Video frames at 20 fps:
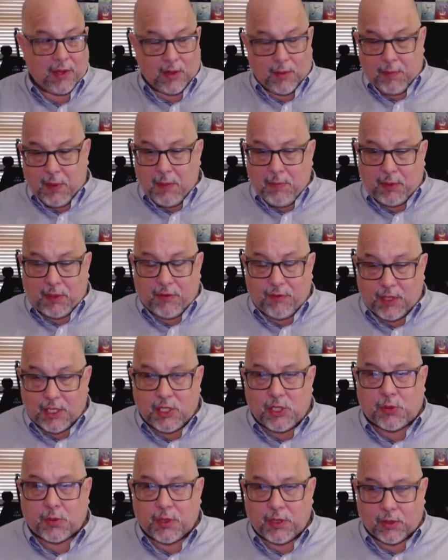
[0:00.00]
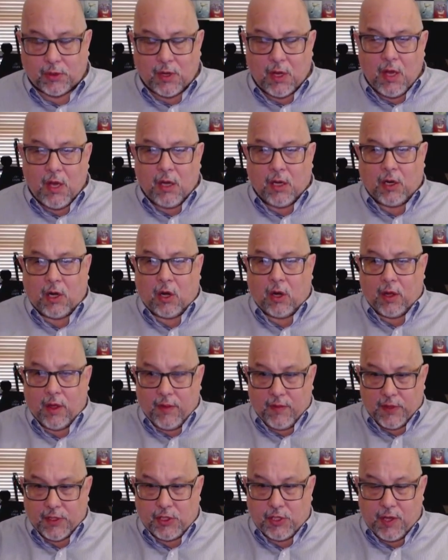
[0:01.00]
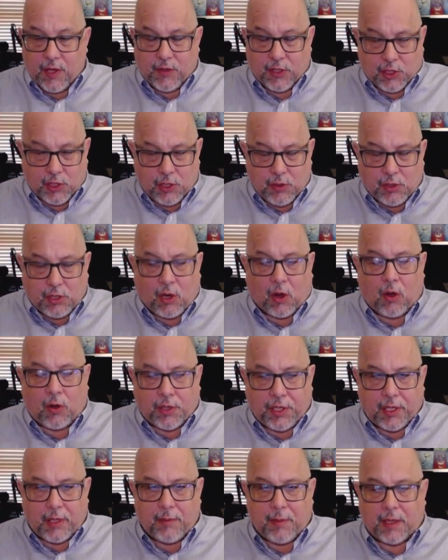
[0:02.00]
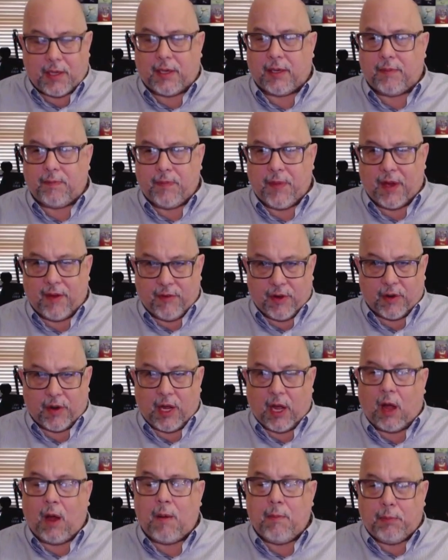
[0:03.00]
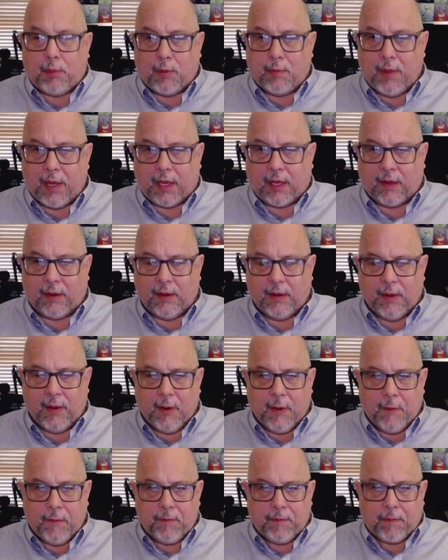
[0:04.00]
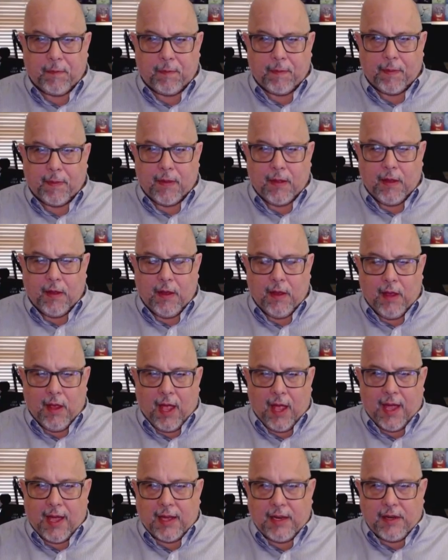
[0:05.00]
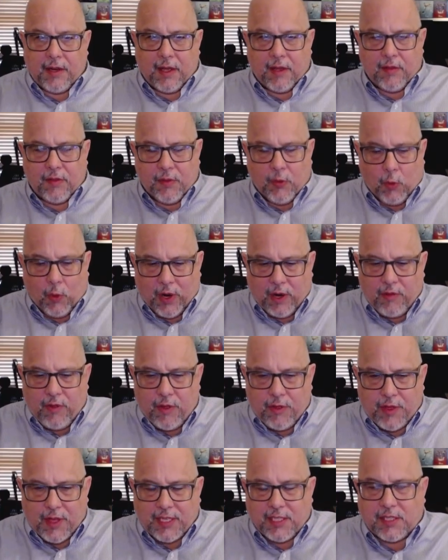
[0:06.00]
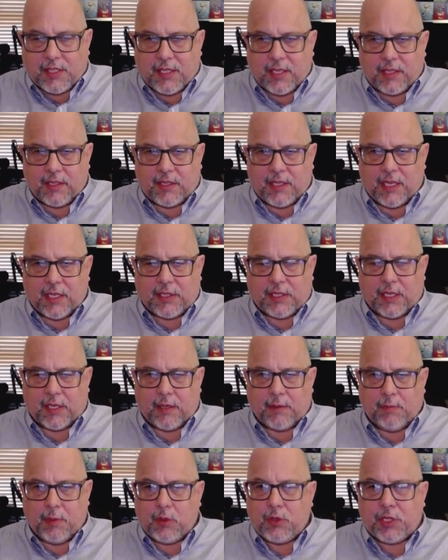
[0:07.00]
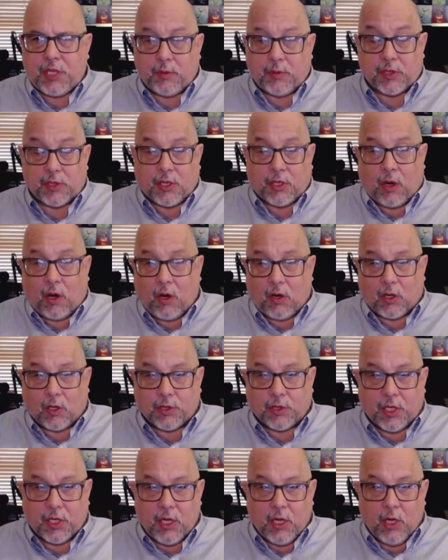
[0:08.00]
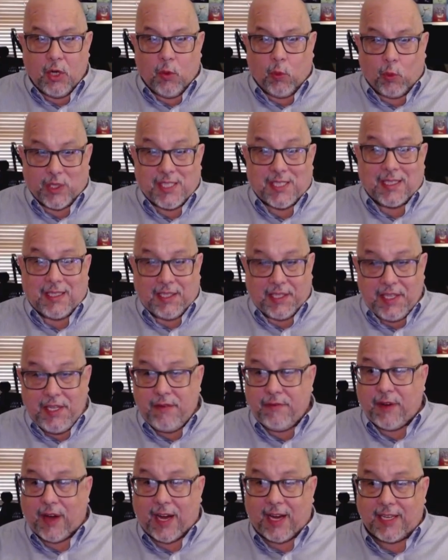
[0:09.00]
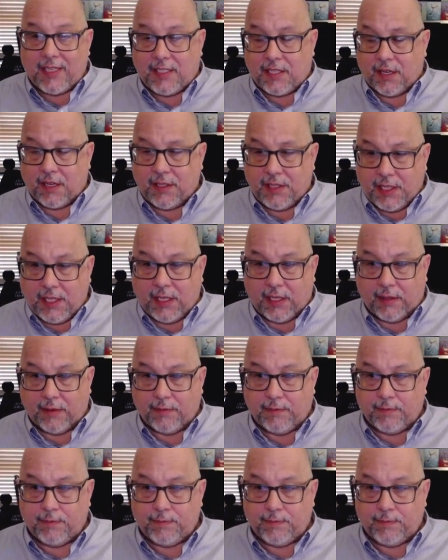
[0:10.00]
The people of Israel call, and, the, and the Jews called him a, a very humble man. And uh, one of the things that, that uh, Moshe was called was Levi Tanin.